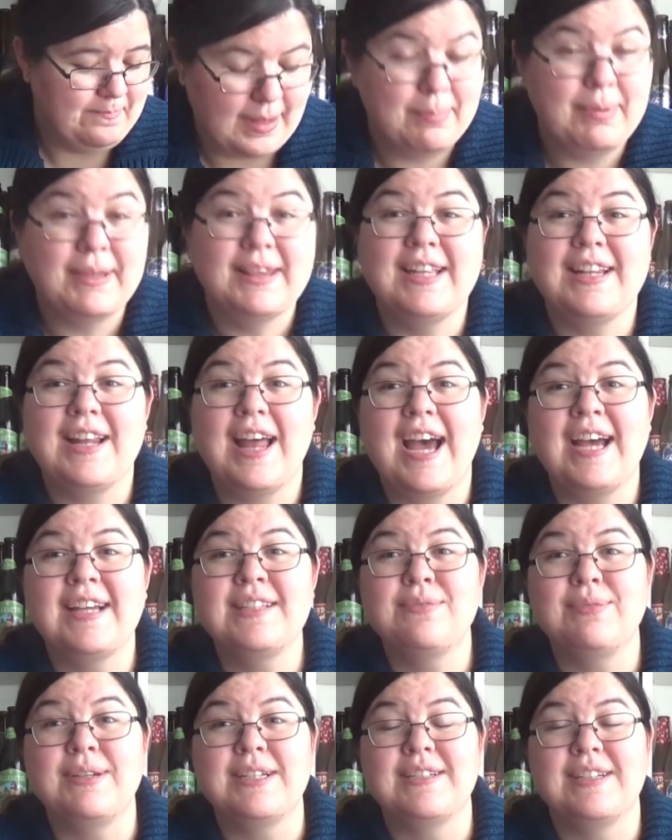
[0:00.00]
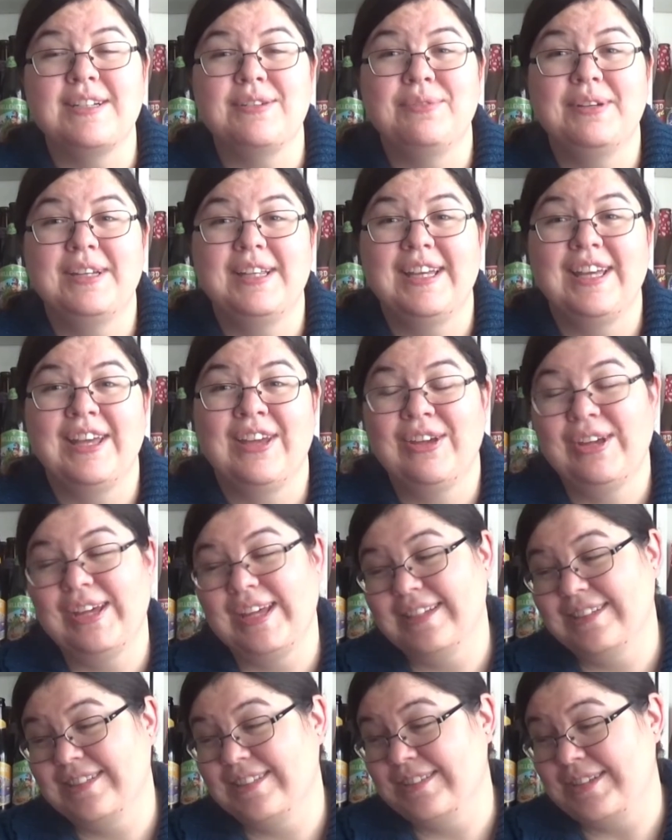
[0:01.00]
But the last one did really
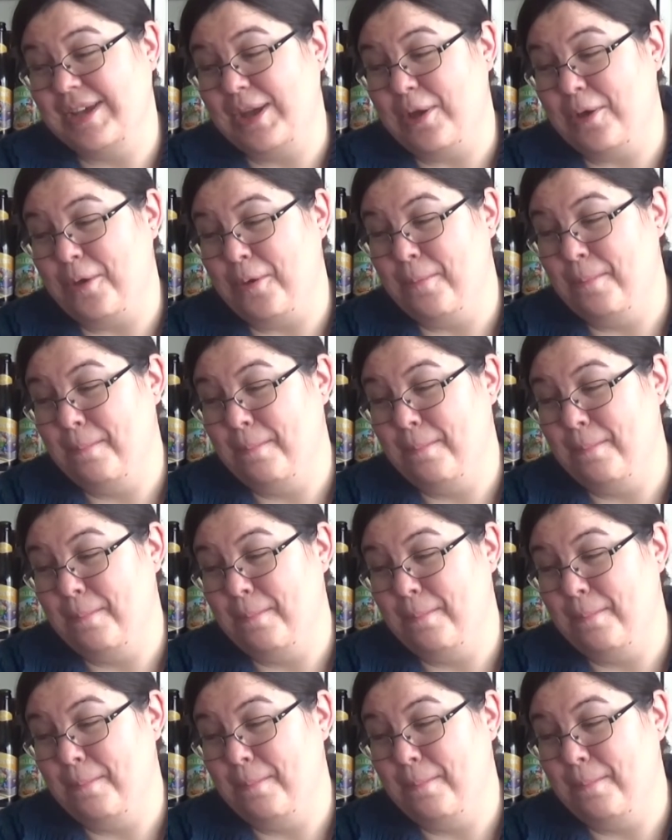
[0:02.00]
good, so